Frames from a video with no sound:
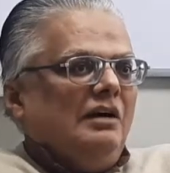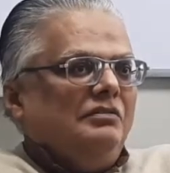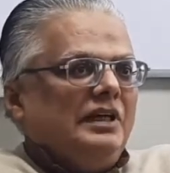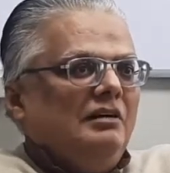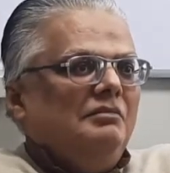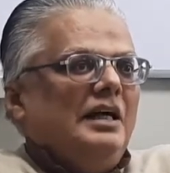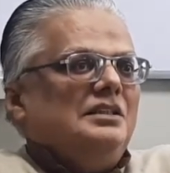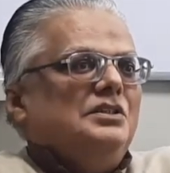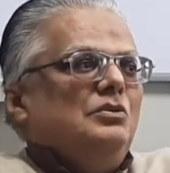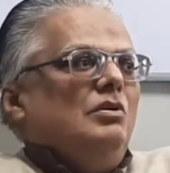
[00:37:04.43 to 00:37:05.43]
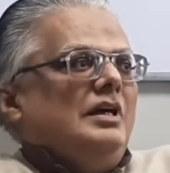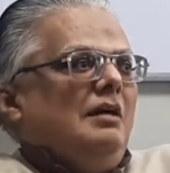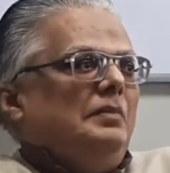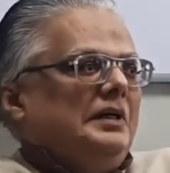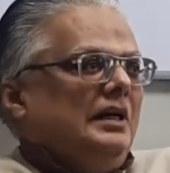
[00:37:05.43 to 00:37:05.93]
I have termed as
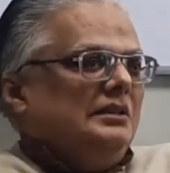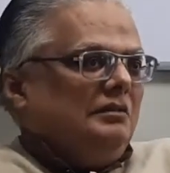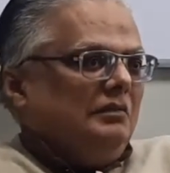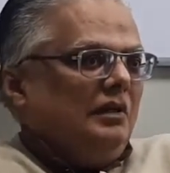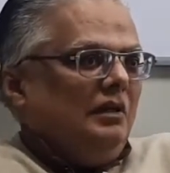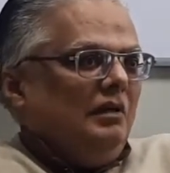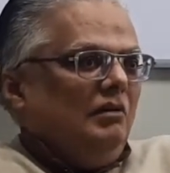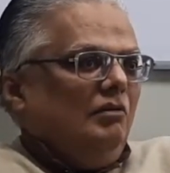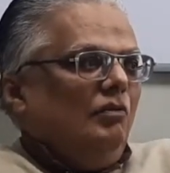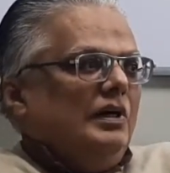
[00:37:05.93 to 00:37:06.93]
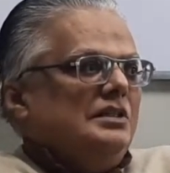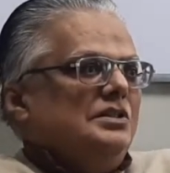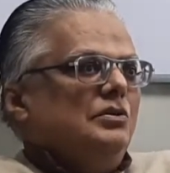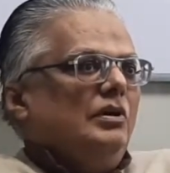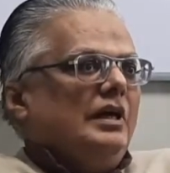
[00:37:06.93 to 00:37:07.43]
neurocapitalism. What is
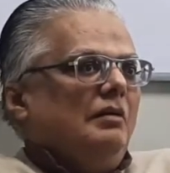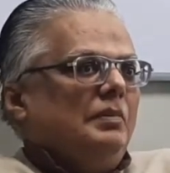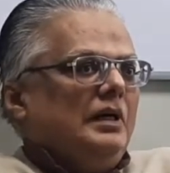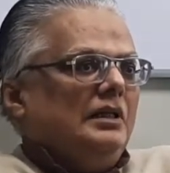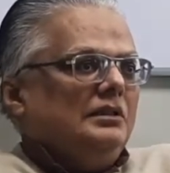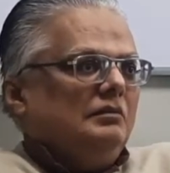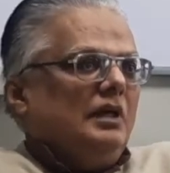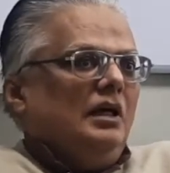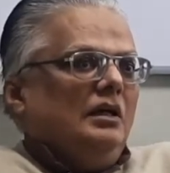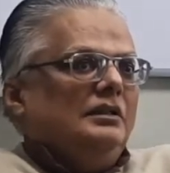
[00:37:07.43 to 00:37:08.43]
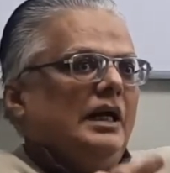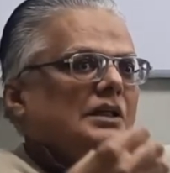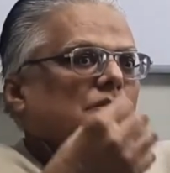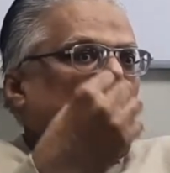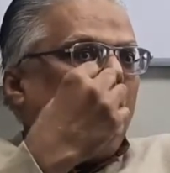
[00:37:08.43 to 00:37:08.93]
neurocapitalism?
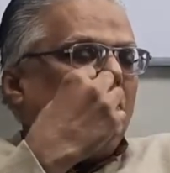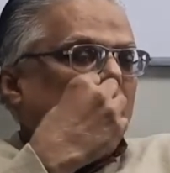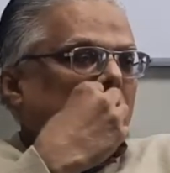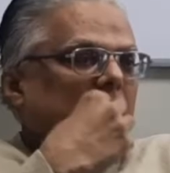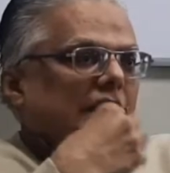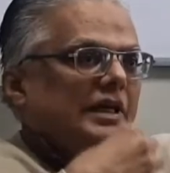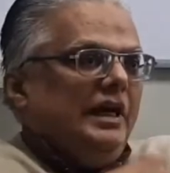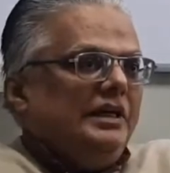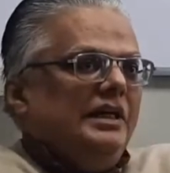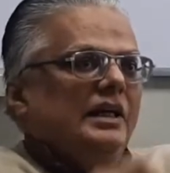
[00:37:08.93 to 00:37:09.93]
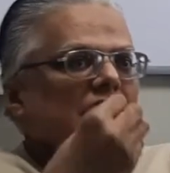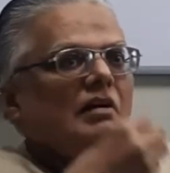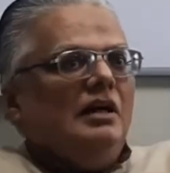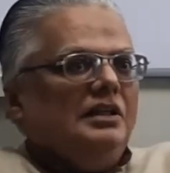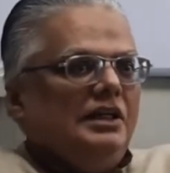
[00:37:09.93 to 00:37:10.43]
That you are creating
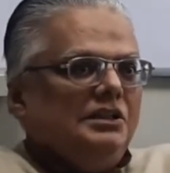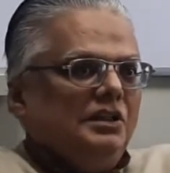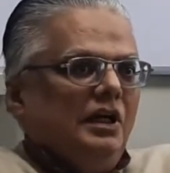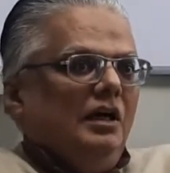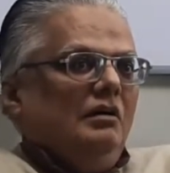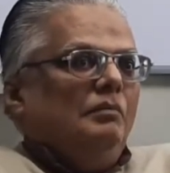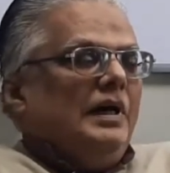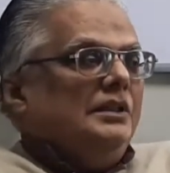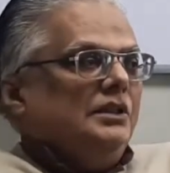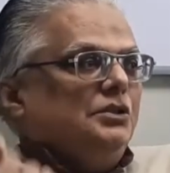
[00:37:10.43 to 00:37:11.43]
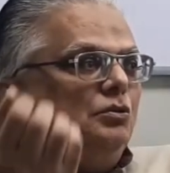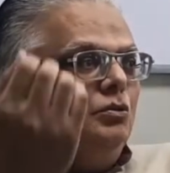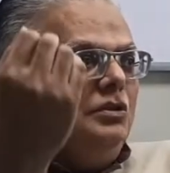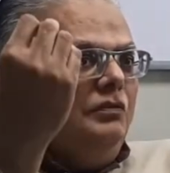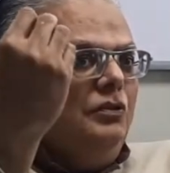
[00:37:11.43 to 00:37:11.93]
advantage by the
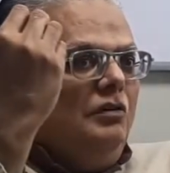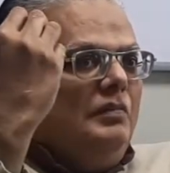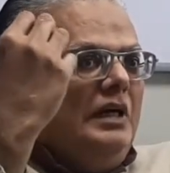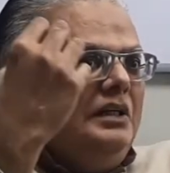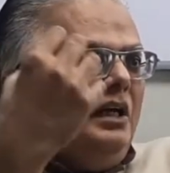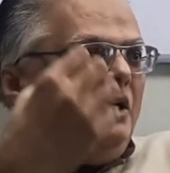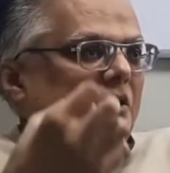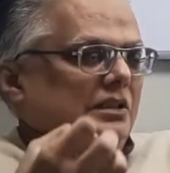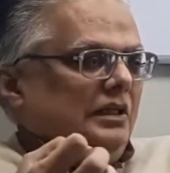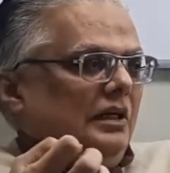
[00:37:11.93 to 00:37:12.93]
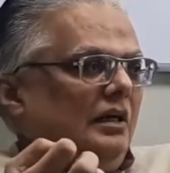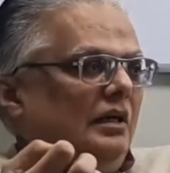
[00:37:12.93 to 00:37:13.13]
use of your mental energy.